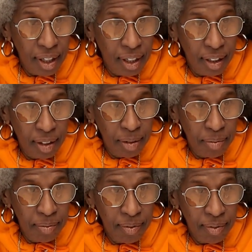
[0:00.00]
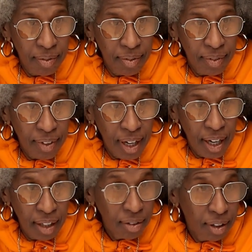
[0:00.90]
Um, Are you um, okay?
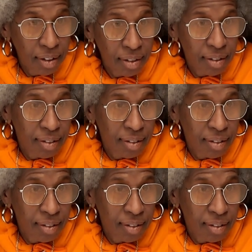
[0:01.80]
I don't know.